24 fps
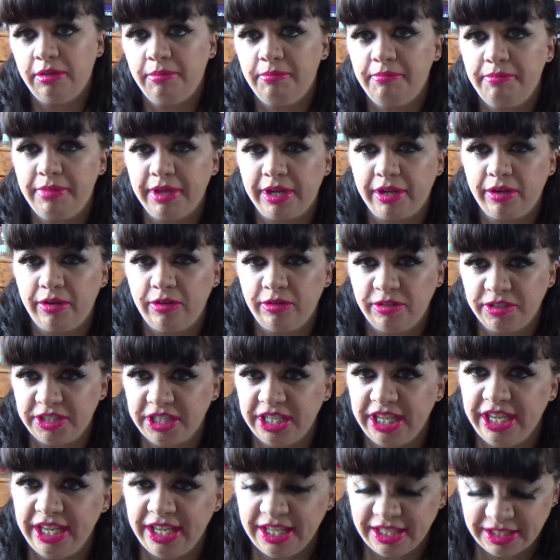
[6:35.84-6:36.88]
because
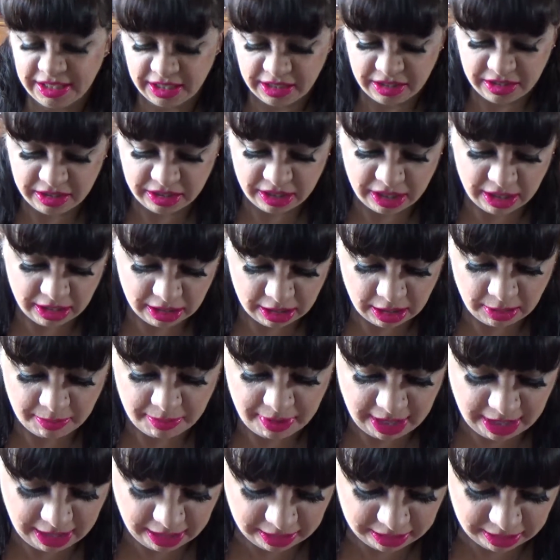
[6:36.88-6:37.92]
it is a darker
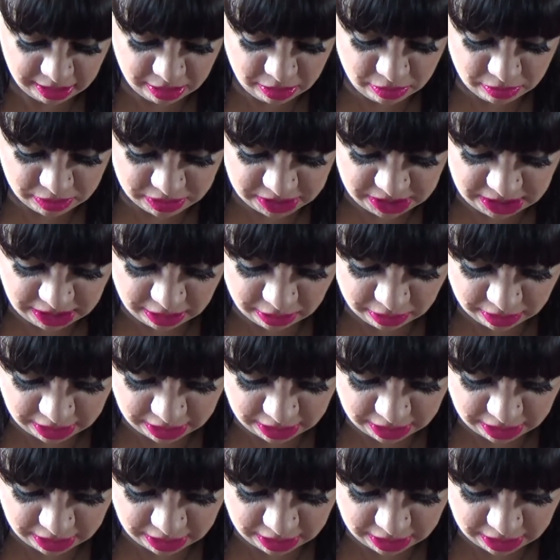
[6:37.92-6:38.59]
pink than you see on